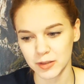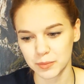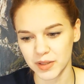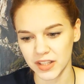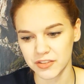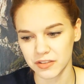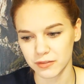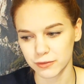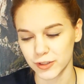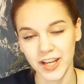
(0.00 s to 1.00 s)
But
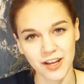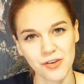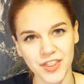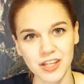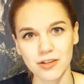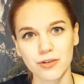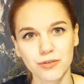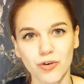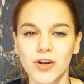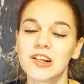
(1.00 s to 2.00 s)
for now, thank you
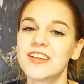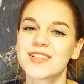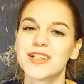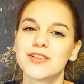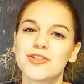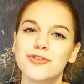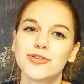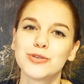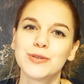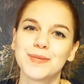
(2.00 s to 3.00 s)
for listening
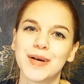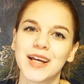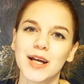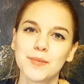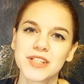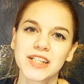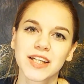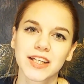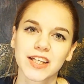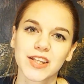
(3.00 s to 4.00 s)
to my update
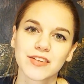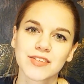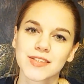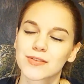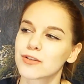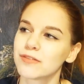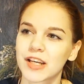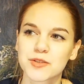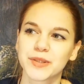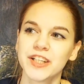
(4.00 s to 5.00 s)
and sort of
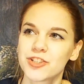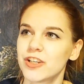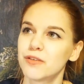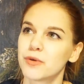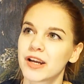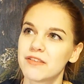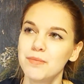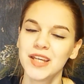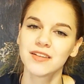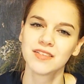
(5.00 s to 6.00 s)
explanation of where I've
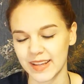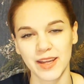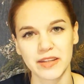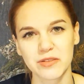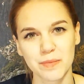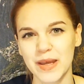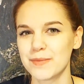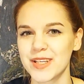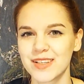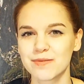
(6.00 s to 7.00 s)
been, and
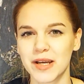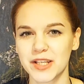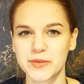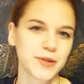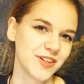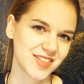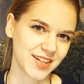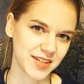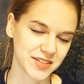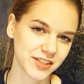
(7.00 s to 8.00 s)
maybe my experience in
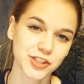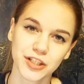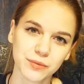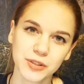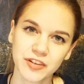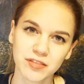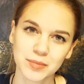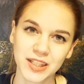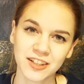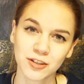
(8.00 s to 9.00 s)
isolation will give
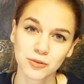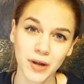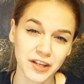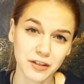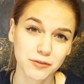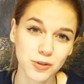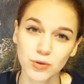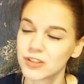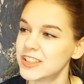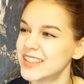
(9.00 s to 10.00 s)
me writing fuel